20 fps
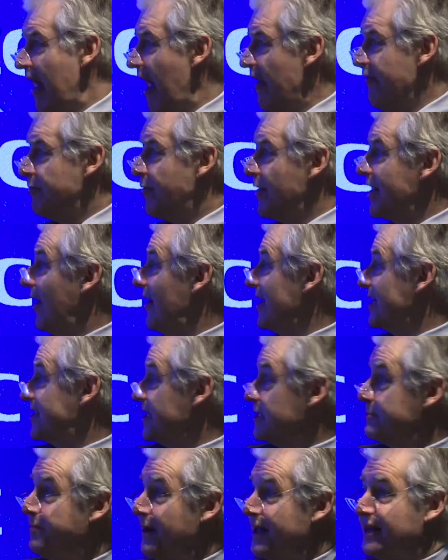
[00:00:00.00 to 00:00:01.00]
Everybody likes
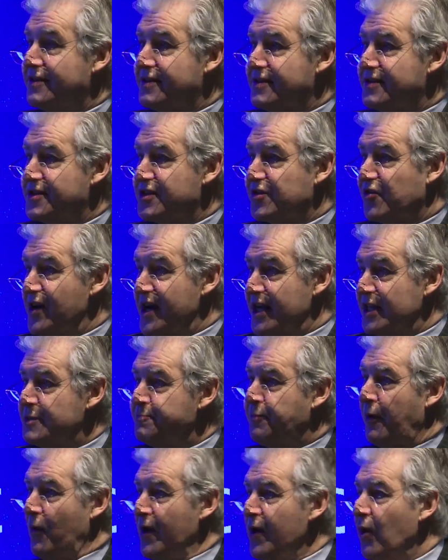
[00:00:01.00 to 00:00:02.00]
these big screens,
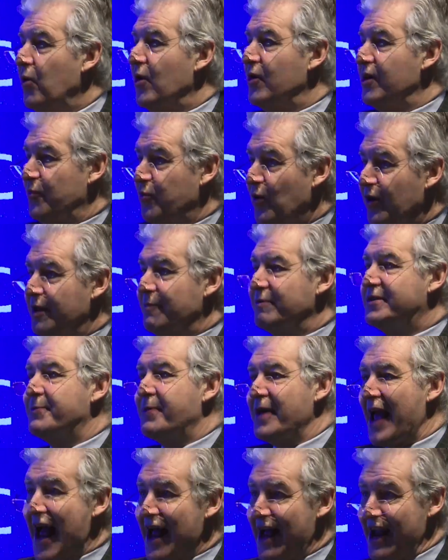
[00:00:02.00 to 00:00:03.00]
but we all want them to
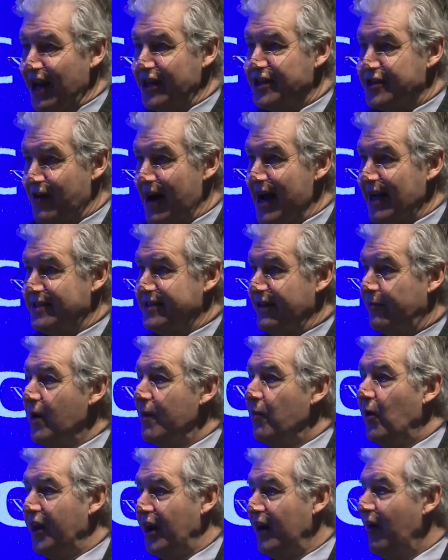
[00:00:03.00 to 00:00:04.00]
be interactive.
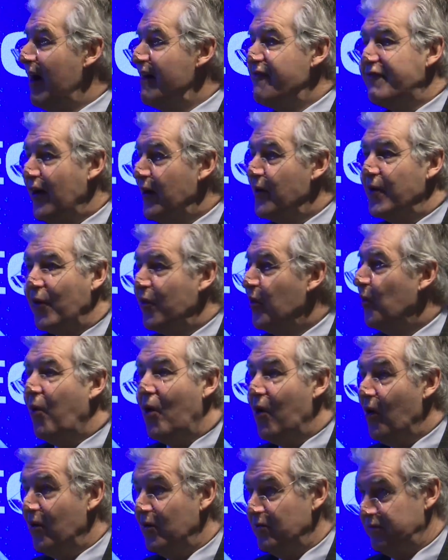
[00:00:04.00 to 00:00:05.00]
We want an iPhone on the
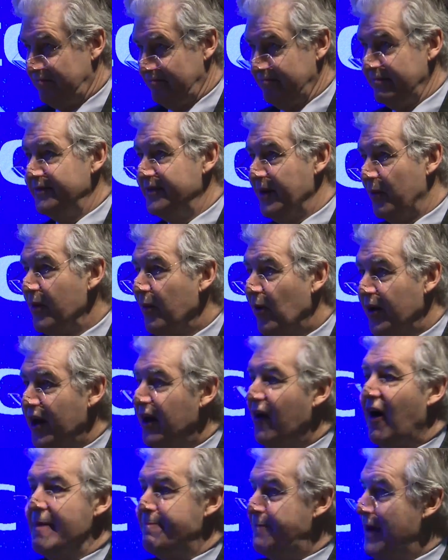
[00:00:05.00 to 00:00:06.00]
wall, that we want
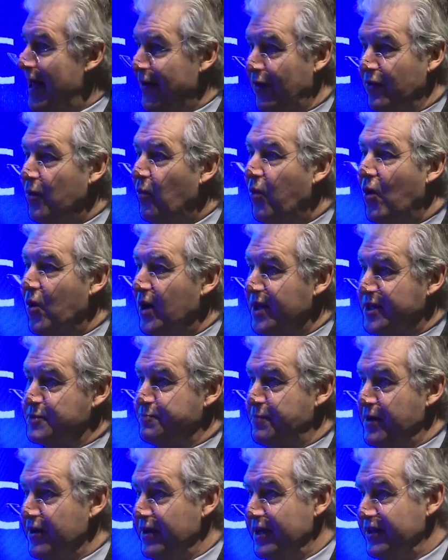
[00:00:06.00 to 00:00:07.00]
an iPad on the wall
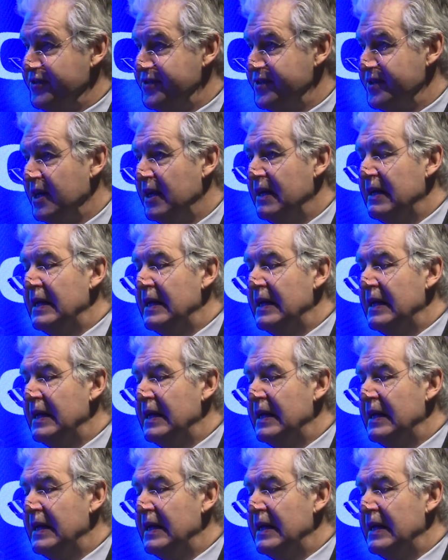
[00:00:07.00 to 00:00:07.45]
experience.